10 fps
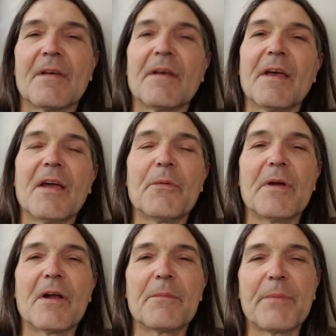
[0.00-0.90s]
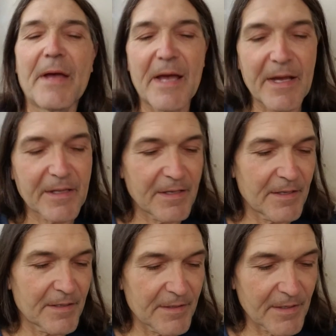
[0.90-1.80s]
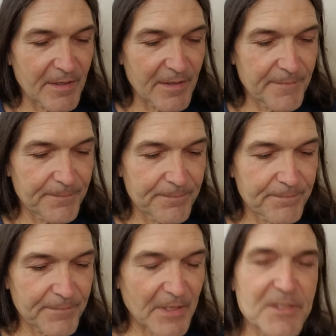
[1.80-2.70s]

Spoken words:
Hey, we are back, and I